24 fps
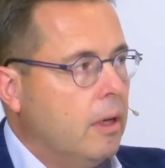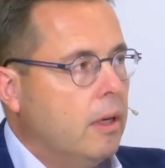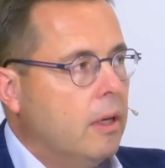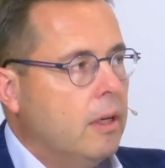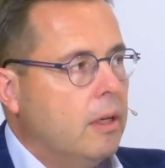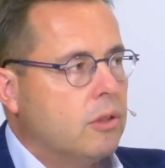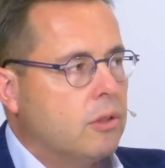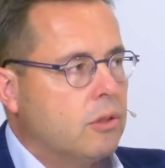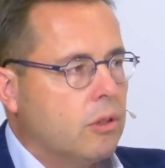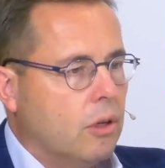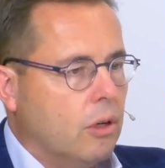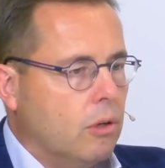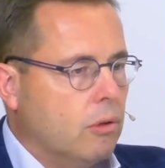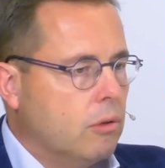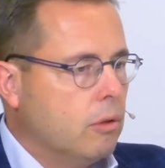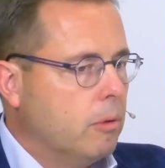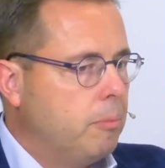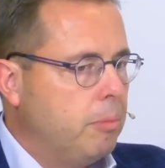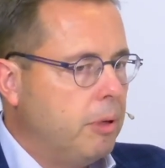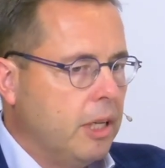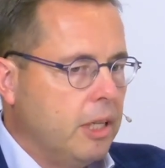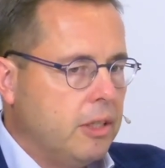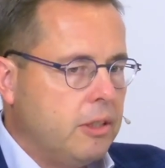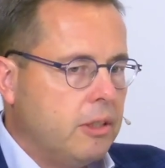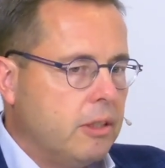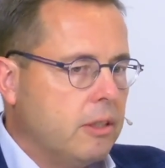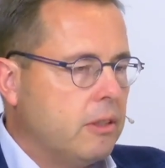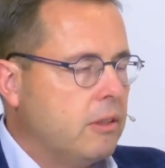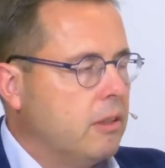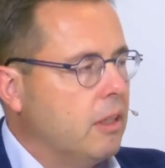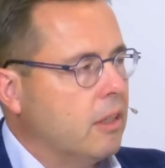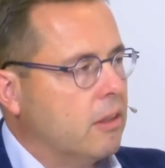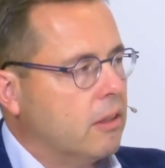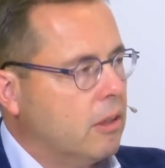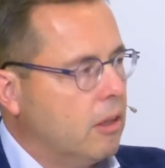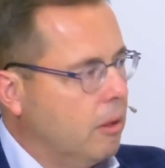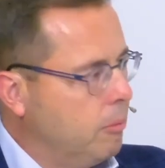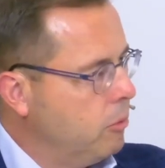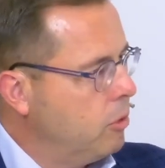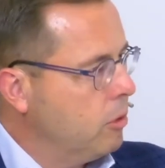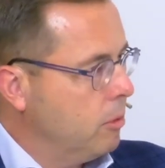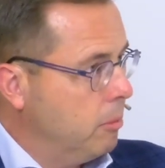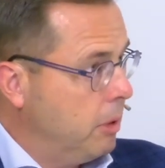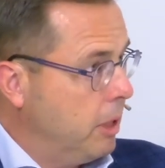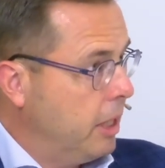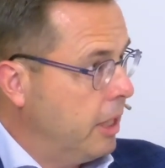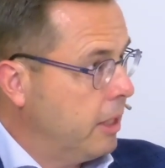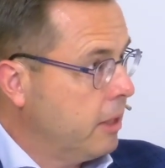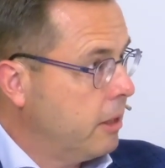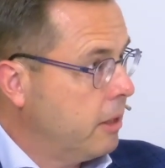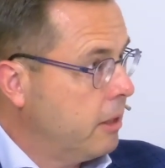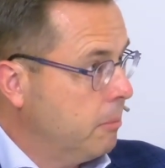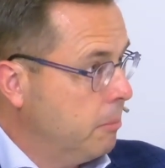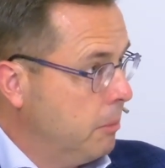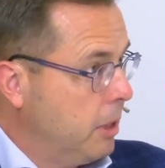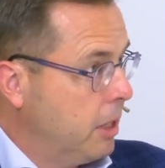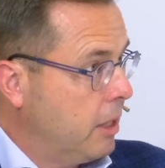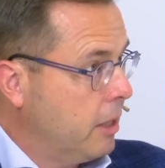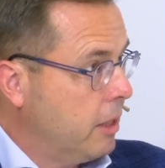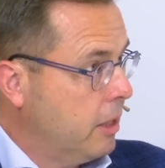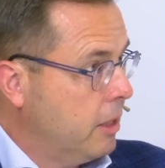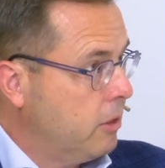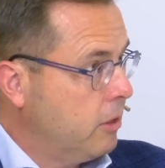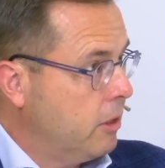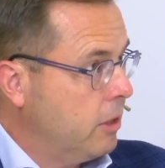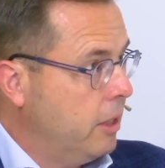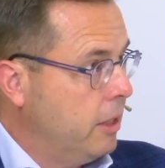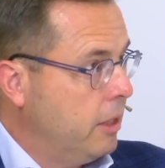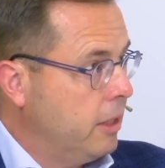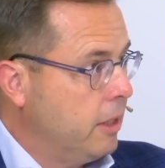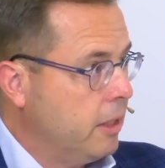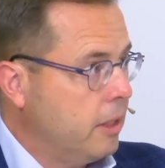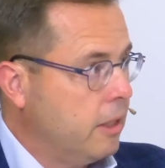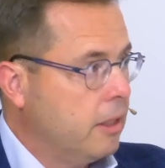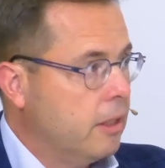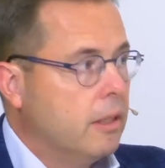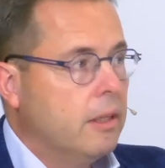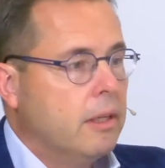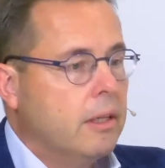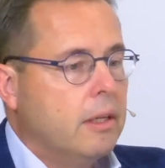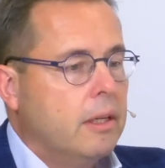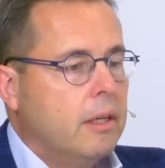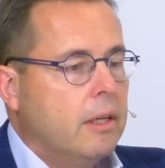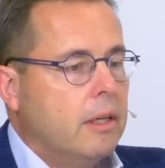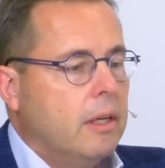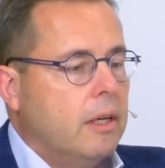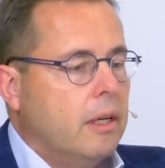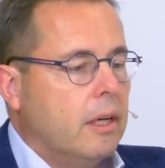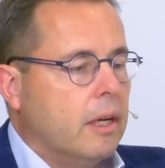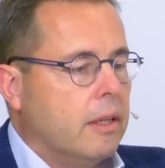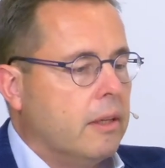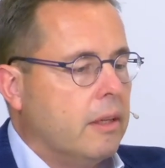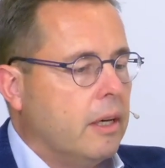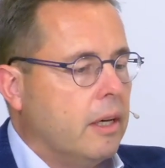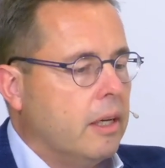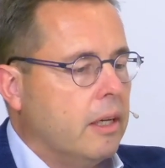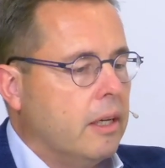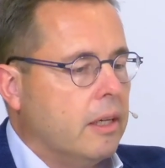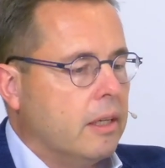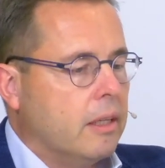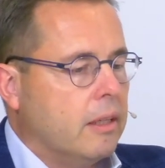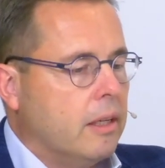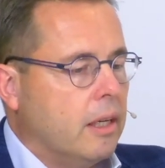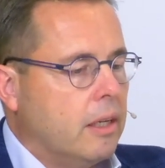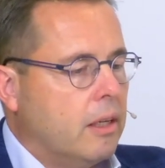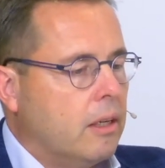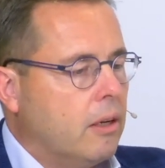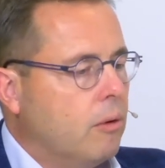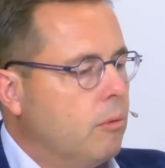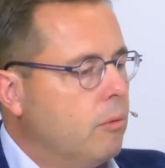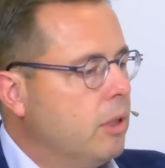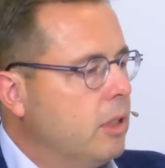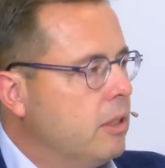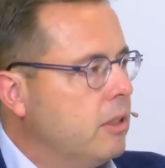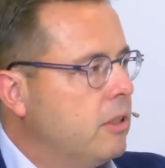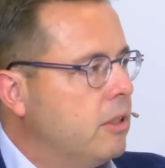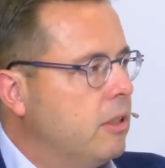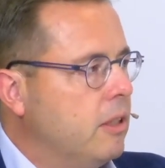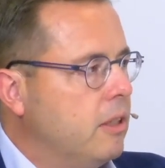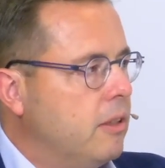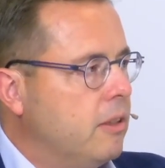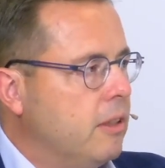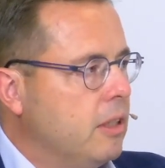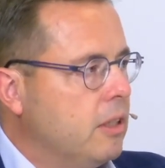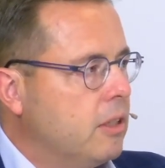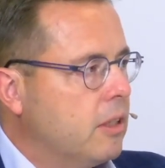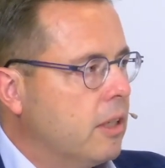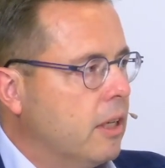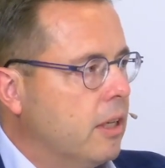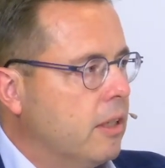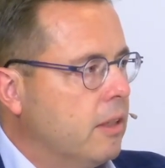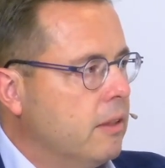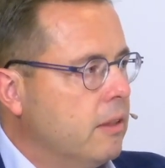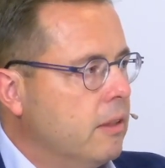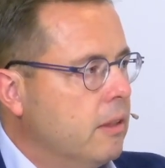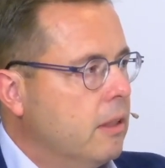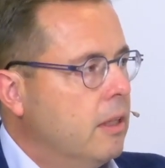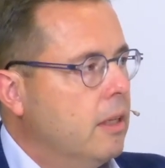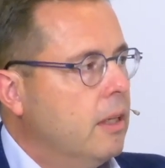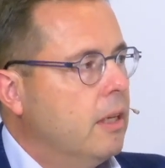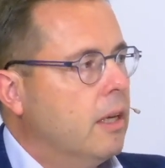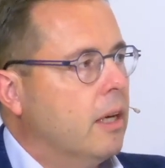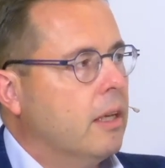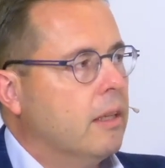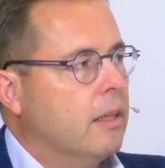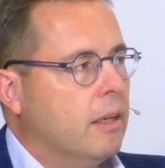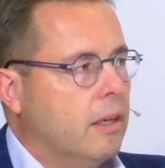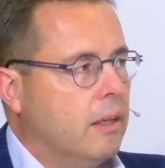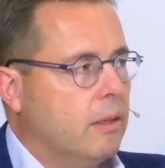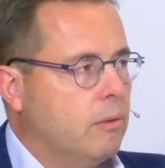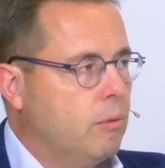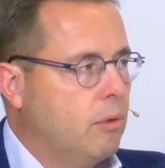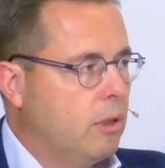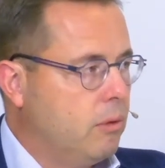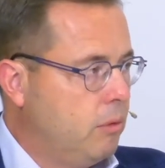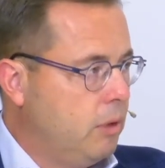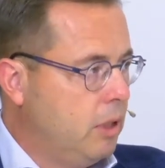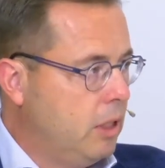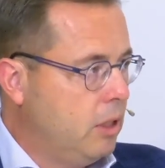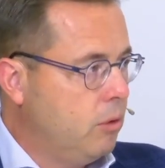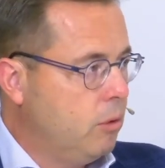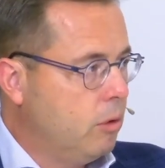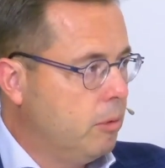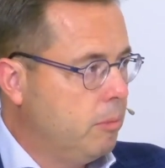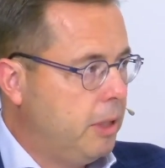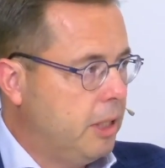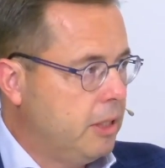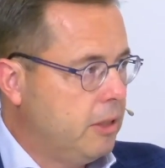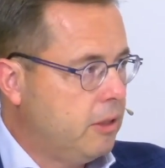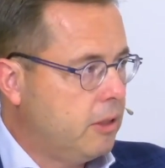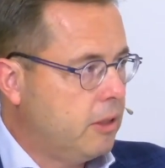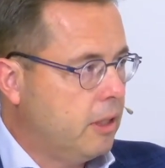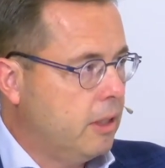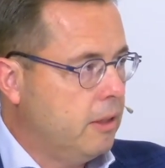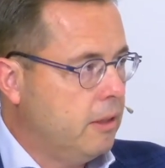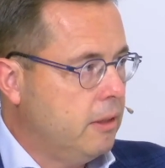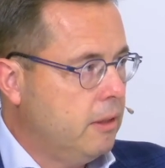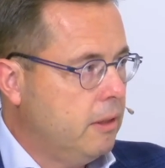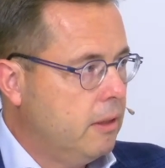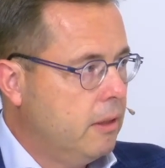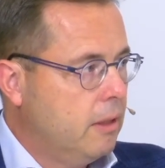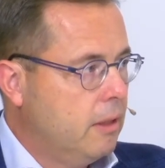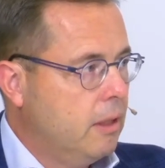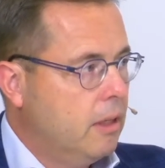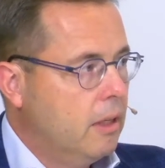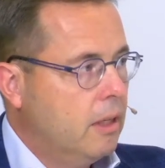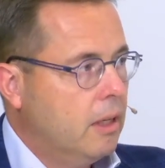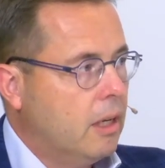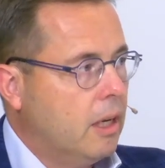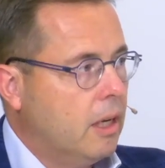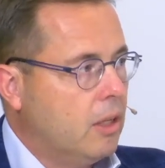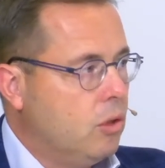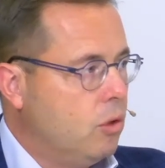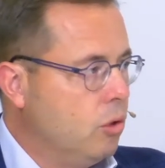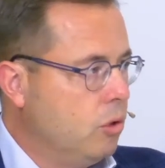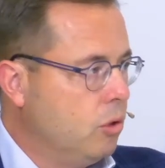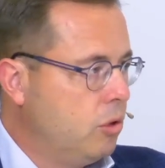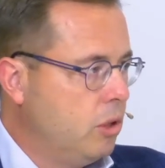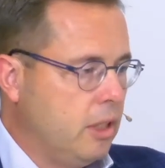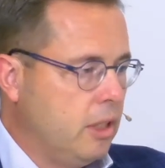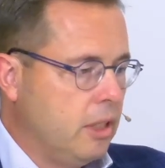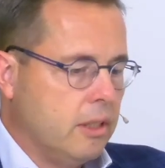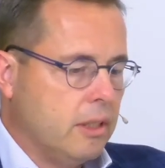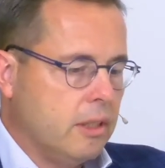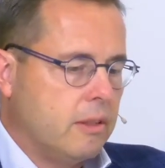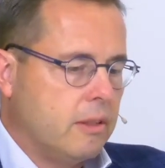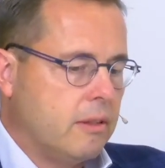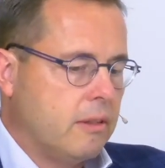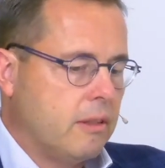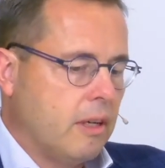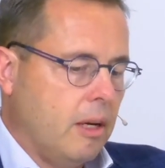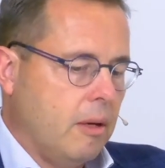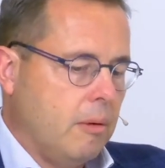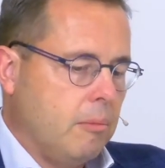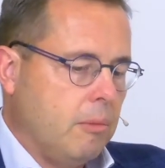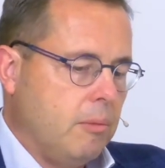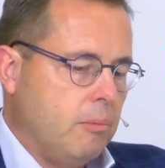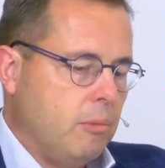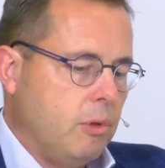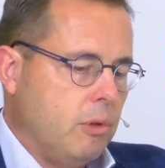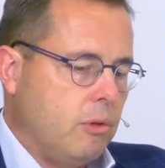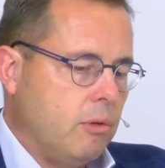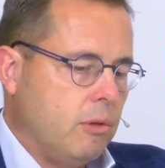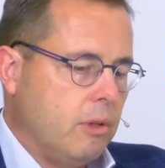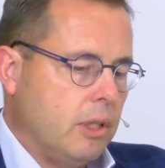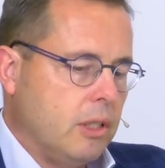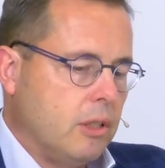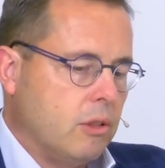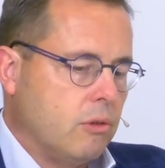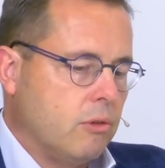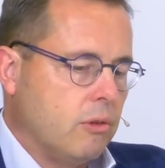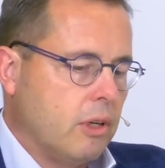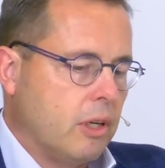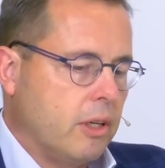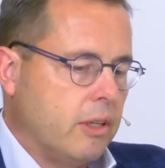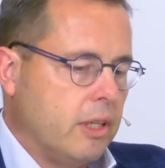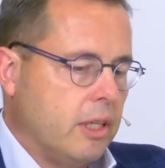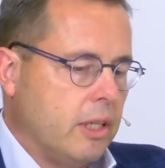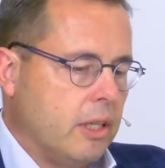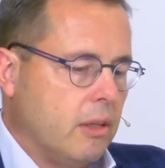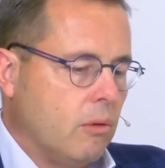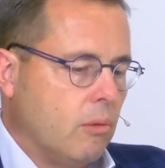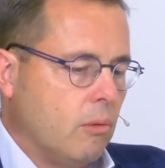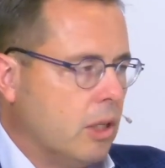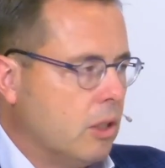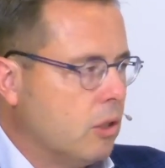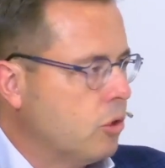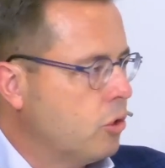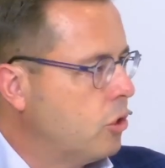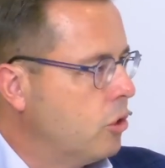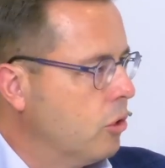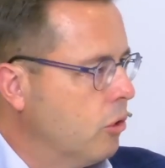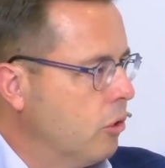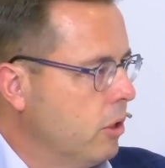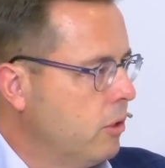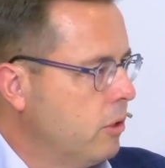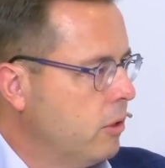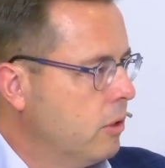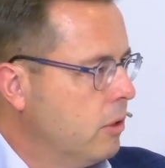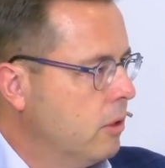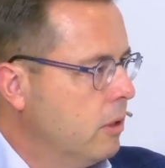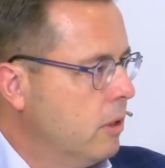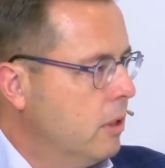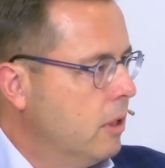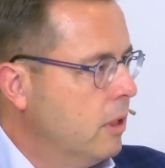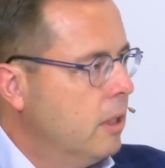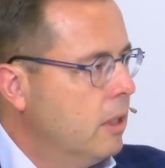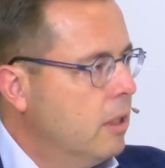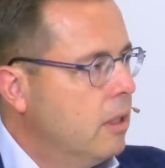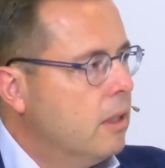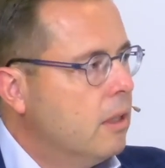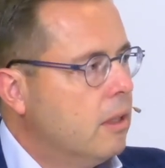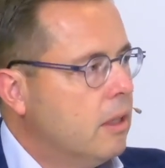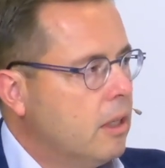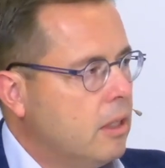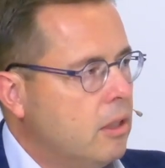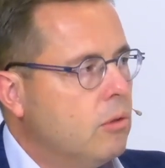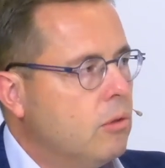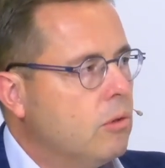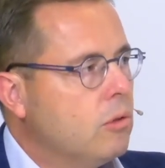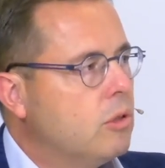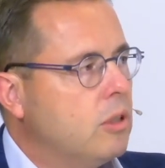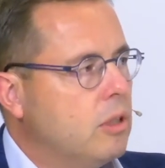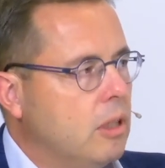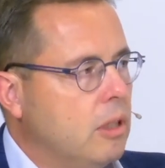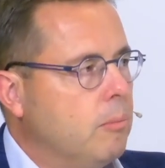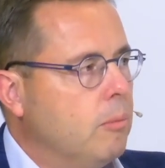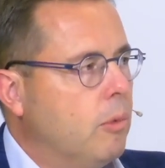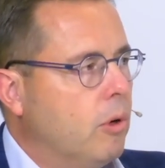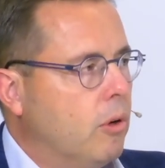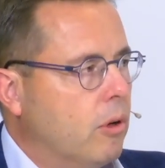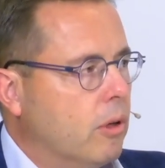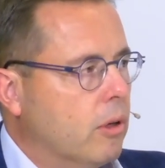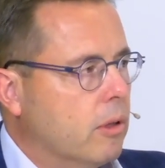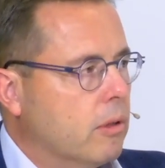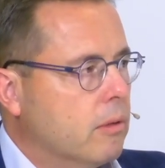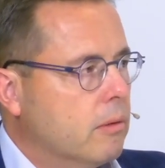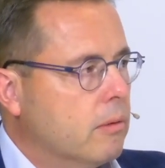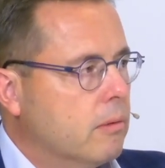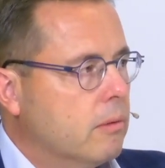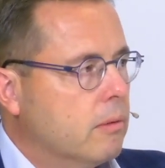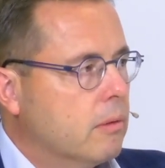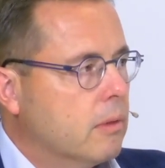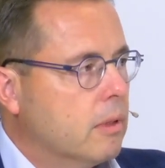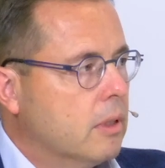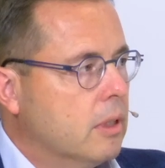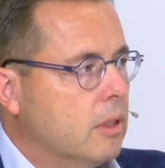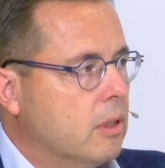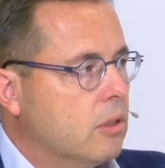So the patients that come to the bladder cancer clinic, and they come with a CT scan, and then when we do a PET scan, and usually the time in between is very short, then you see more. Mm-hmm.